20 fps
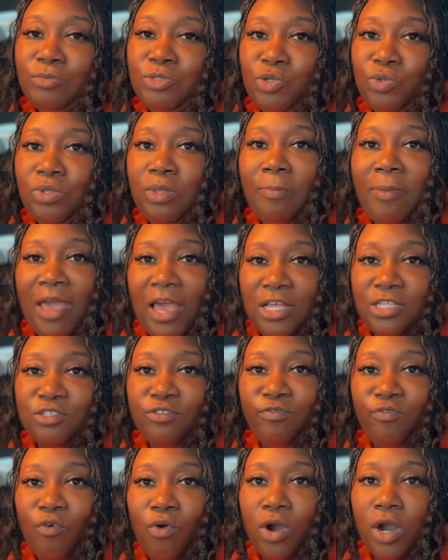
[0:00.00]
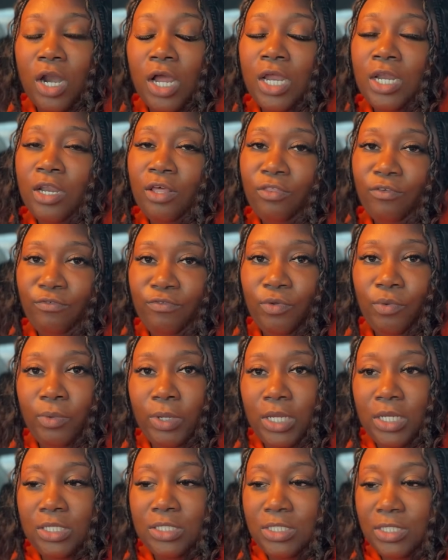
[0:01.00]
do the bands for another few
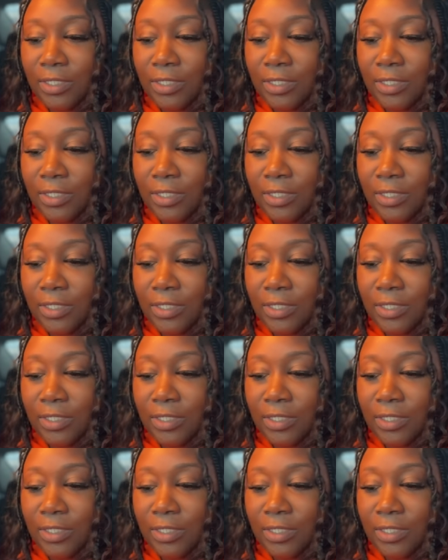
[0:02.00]
weeks?